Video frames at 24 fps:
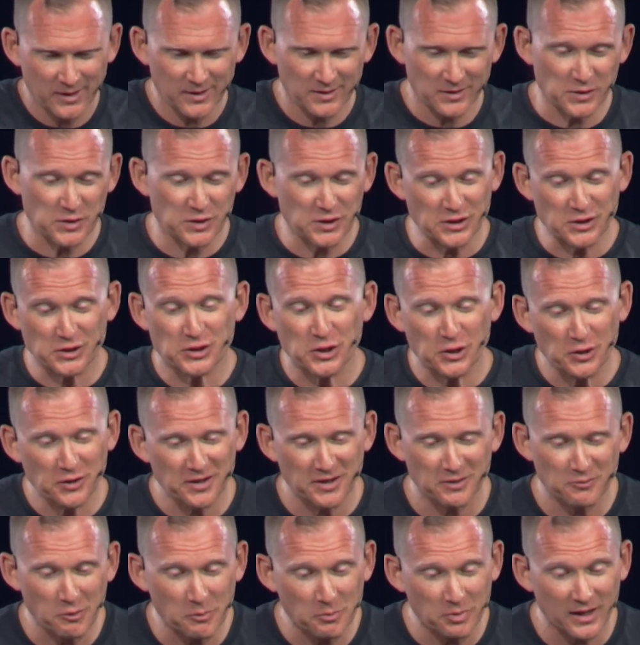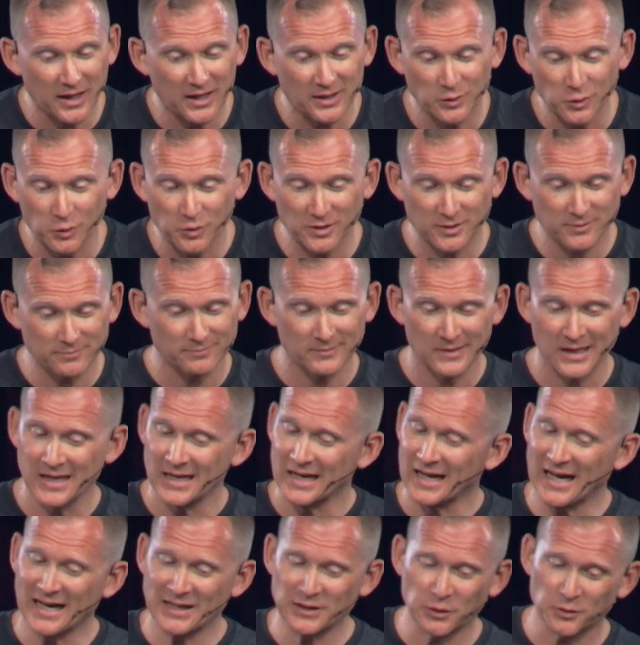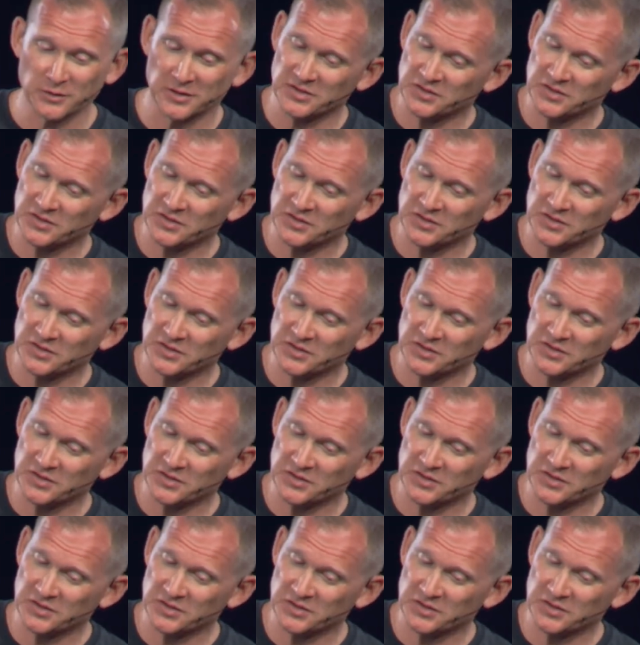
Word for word: The centurion replied, Lord, I don't